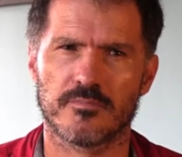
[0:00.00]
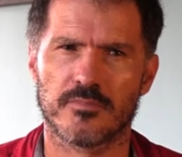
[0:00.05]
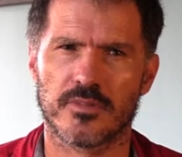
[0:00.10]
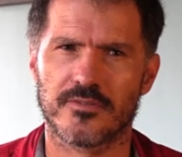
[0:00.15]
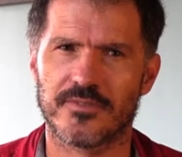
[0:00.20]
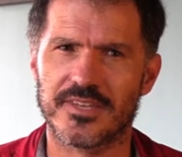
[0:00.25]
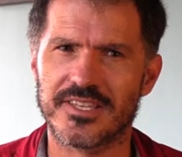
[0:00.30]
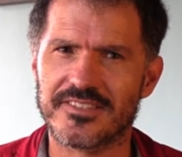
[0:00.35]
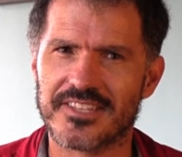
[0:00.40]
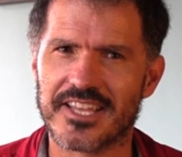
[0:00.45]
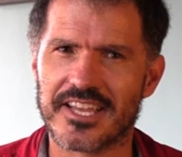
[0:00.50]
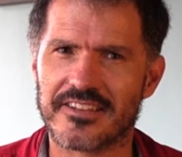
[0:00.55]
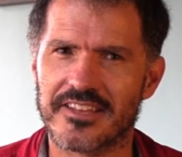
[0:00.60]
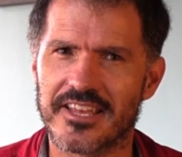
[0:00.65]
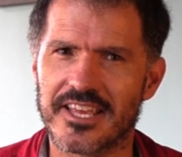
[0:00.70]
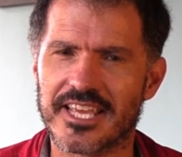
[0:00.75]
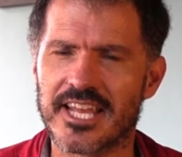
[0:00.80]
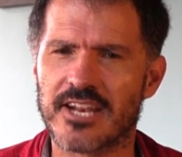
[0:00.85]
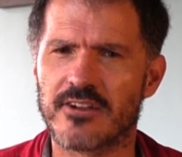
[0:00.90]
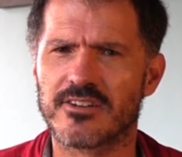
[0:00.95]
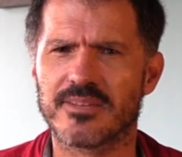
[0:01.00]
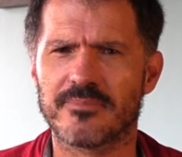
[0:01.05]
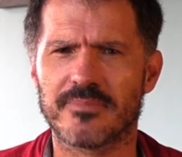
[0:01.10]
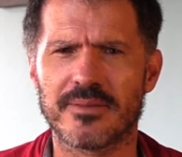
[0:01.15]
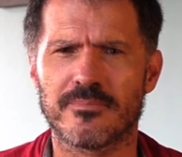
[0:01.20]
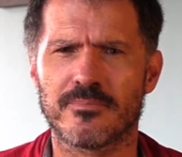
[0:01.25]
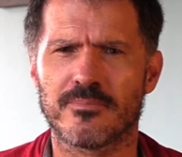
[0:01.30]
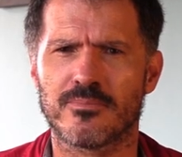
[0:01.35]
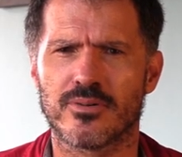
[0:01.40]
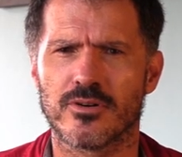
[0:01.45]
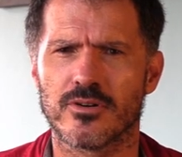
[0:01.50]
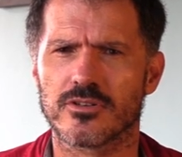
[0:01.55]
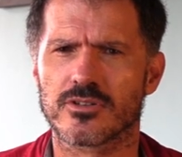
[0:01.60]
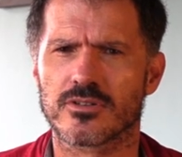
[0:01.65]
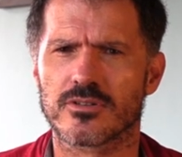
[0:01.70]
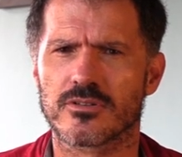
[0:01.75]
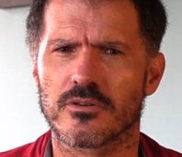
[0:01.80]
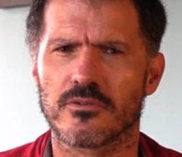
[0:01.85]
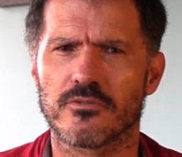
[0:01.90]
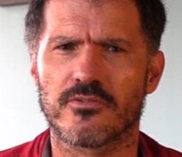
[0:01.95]
But this technique can only be
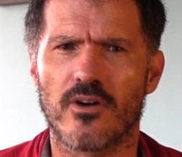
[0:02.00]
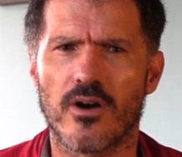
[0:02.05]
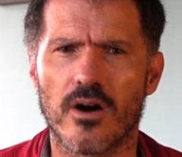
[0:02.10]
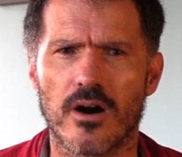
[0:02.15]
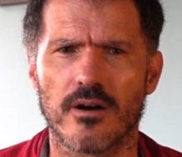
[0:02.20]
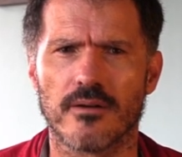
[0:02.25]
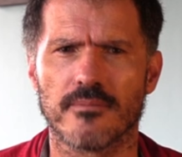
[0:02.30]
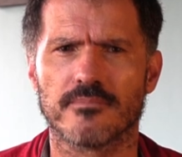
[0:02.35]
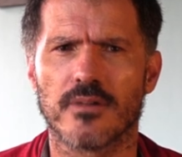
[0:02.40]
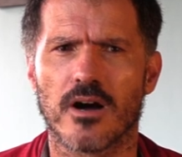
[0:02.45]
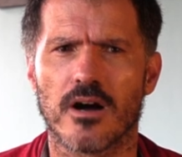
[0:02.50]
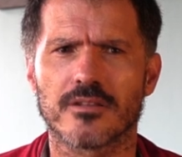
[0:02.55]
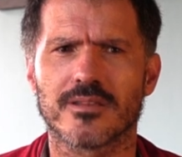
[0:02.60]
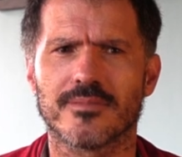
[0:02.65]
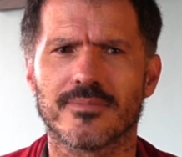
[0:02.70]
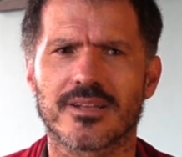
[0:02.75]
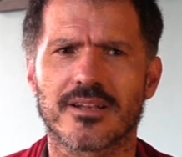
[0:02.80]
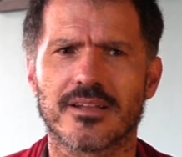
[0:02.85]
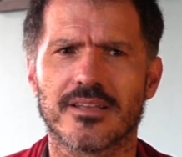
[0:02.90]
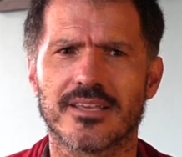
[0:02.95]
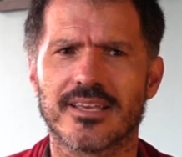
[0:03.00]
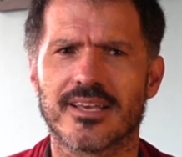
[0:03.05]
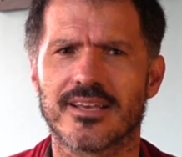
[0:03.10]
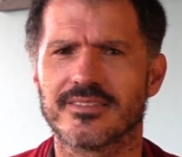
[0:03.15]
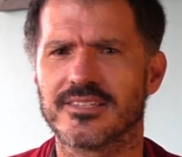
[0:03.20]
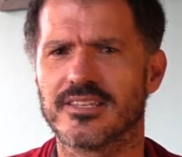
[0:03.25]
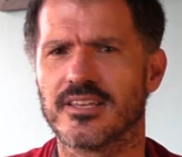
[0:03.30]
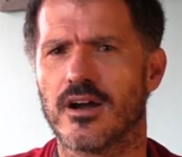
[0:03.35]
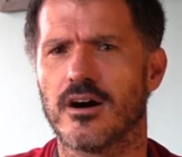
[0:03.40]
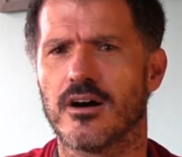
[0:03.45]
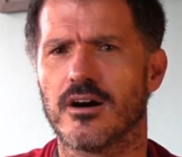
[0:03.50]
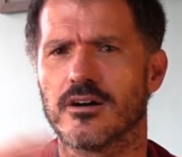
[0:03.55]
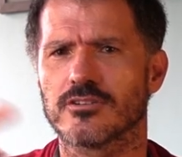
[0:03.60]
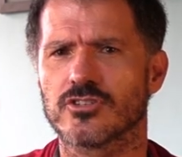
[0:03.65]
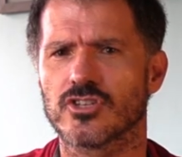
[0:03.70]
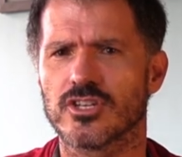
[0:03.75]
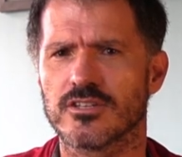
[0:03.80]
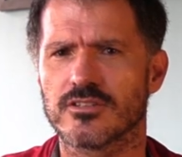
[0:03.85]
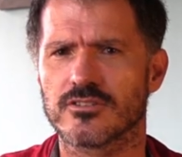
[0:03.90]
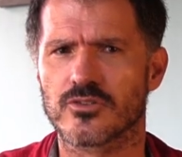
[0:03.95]
pushed so far. Ultimately, as the
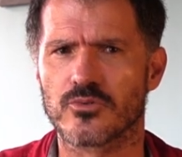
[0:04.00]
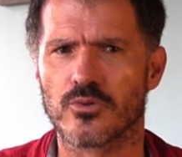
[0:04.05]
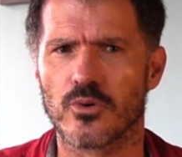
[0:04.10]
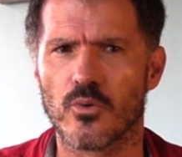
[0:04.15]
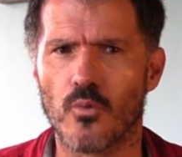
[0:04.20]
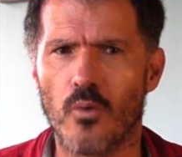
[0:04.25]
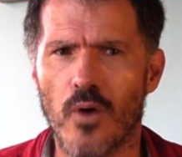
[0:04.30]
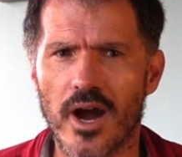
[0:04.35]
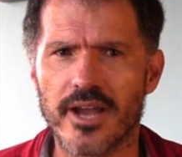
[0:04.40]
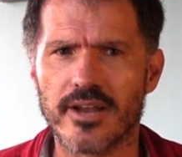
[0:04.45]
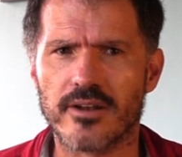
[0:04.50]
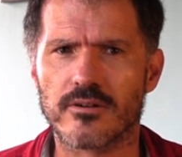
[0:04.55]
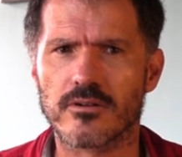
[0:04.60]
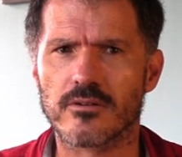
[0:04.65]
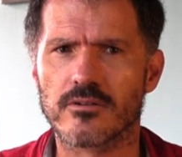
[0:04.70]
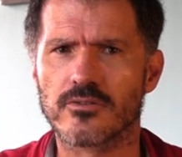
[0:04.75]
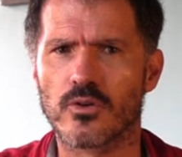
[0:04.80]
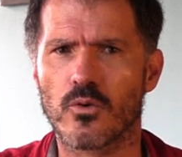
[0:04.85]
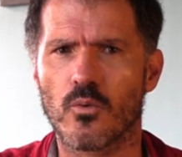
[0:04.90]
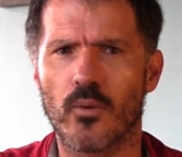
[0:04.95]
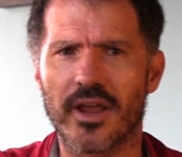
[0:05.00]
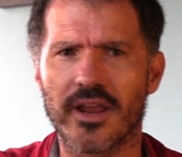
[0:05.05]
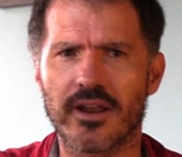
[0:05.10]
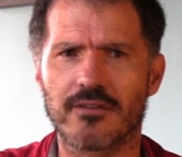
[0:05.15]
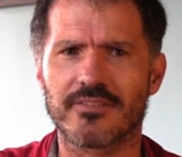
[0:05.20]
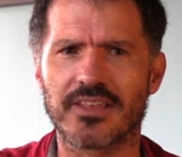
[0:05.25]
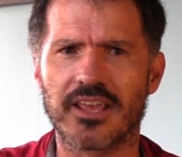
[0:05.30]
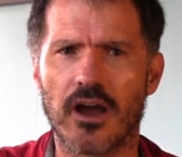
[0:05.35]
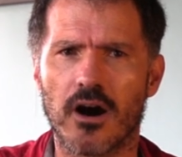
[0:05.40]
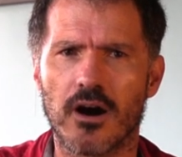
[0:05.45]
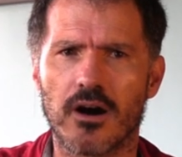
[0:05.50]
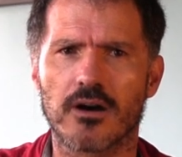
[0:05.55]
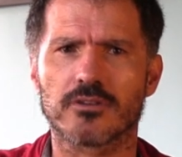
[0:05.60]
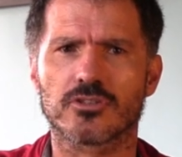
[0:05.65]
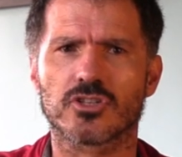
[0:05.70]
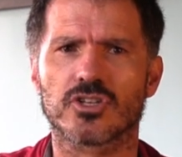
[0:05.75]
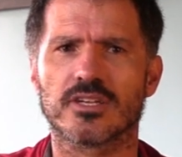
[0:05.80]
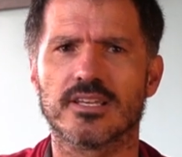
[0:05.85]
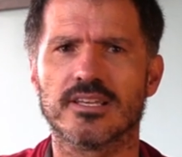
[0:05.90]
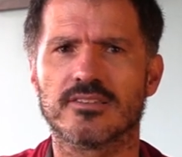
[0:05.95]
arches grow wider, the weight of the
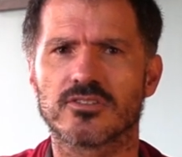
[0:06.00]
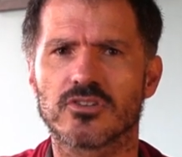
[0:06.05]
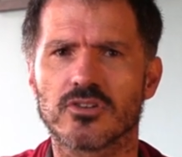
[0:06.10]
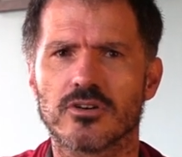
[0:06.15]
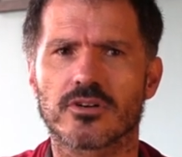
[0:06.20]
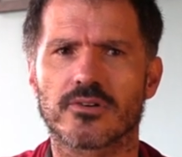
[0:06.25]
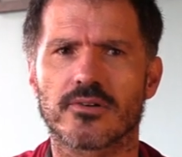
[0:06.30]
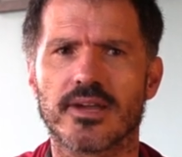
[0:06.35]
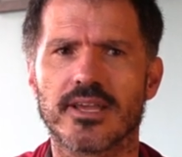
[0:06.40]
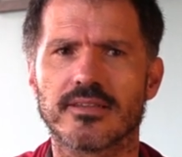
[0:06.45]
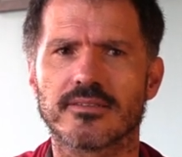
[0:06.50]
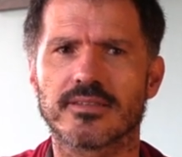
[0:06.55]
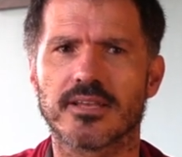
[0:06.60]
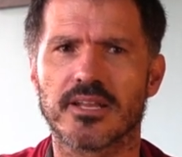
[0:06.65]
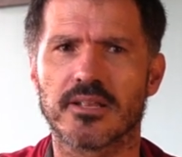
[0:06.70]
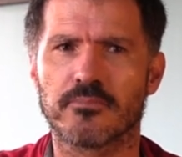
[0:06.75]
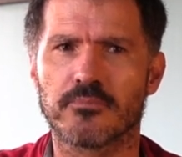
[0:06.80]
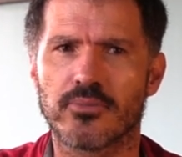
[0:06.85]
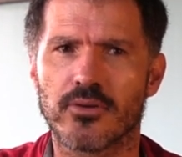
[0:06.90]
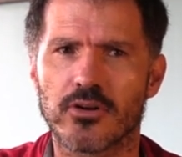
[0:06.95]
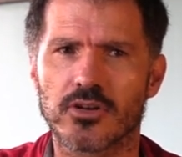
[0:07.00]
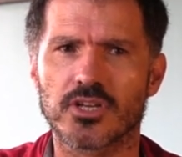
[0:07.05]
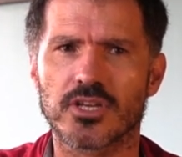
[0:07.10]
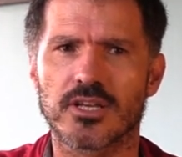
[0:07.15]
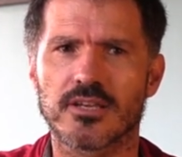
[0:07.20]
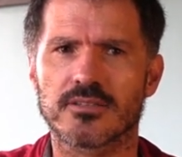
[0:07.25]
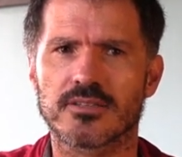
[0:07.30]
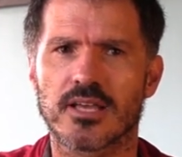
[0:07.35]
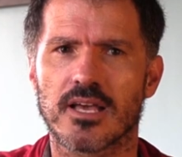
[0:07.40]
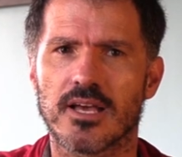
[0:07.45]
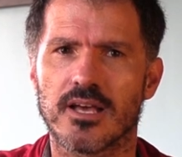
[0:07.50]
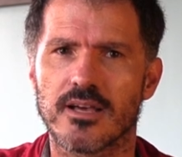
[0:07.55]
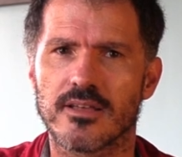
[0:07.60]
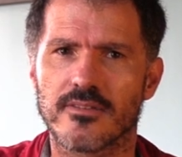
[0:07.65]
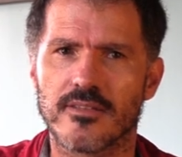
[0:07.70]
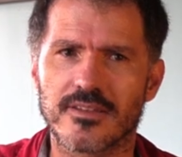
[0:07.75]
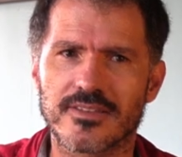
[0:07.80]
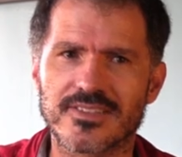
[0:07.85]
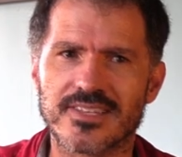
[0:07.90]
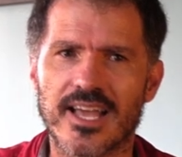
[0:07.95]
arch is so great that it pushes
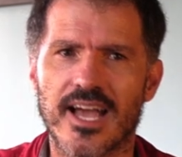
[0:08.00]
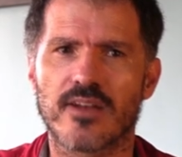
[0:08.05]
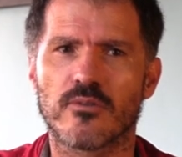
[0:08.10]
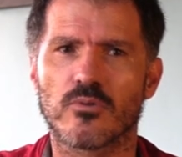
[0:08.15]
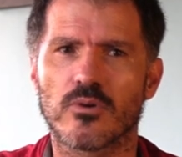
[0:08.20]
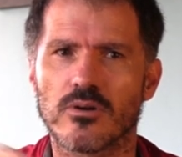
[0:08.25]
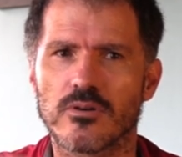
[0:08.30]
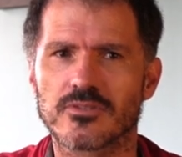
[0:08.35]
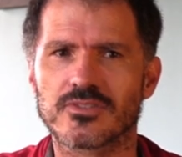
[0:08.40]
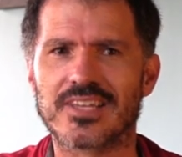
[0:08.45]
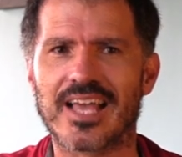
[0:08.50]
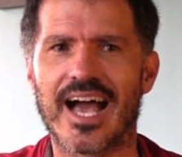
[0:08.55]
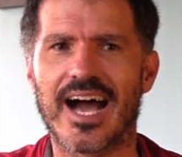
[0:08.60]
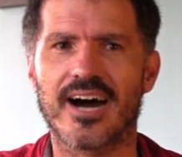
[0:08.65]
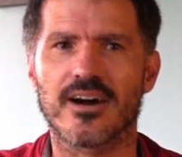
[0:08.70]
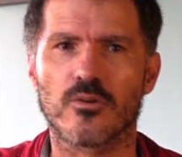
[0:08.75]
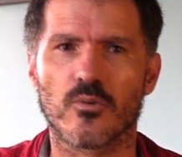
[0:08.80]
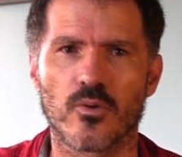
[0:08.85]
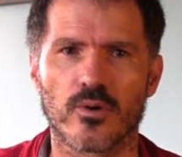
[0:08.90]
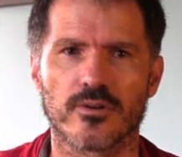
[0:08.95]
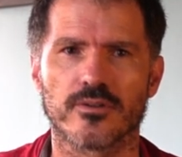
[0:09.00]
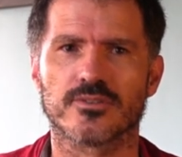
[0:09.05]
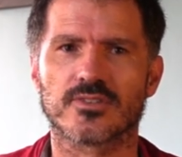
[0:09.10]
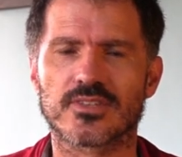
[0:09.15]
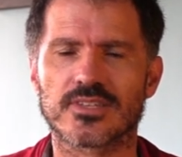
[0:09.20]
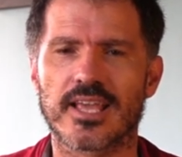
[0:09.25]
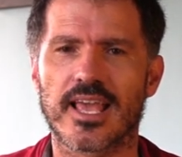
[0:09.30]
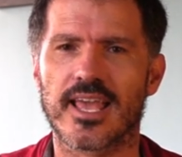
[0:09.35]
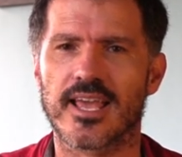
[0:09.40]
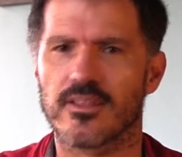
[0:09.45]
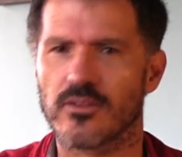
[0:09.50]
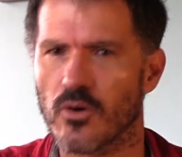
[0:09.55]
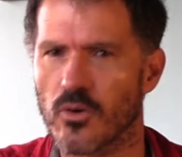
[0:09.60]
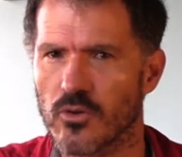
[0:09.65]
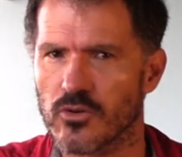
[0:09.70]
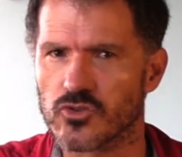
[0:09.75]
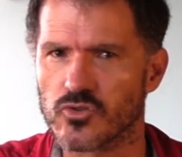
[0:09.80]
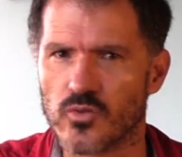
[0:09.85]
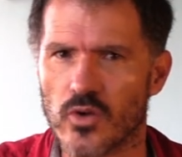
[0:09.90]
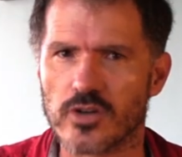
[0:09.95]
the sidewalls outwards and the
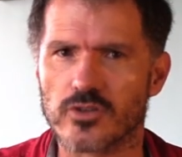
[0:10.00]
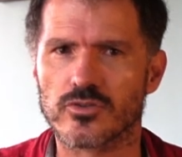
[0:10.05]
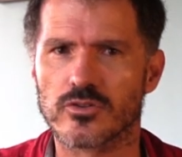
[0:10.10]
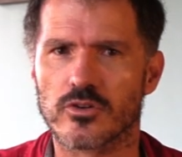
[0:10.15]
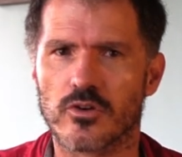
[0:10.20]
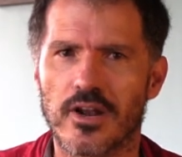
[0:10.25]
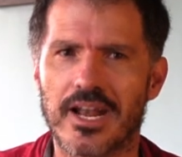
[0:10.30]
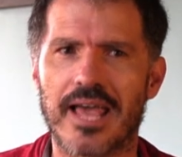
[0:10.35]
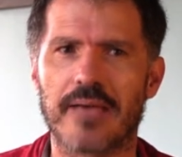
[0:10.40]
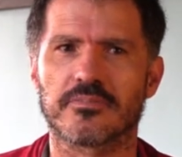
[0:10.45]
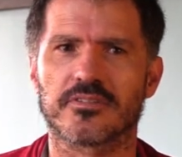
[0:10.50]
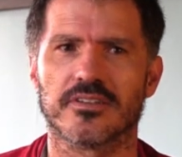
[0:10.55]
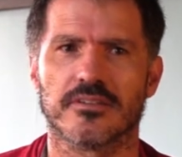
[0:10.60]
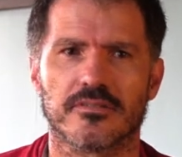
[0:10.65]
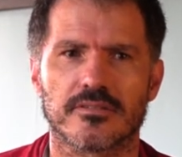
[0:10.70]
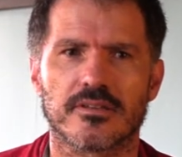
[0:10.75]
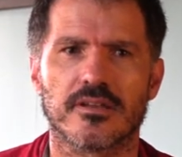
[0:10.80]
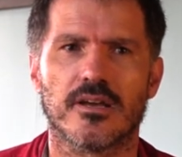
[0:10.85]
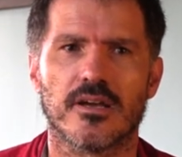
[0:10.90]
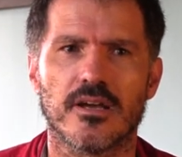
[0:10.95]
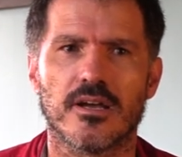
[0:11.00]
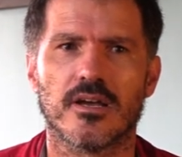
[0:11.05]
whole structure collapses,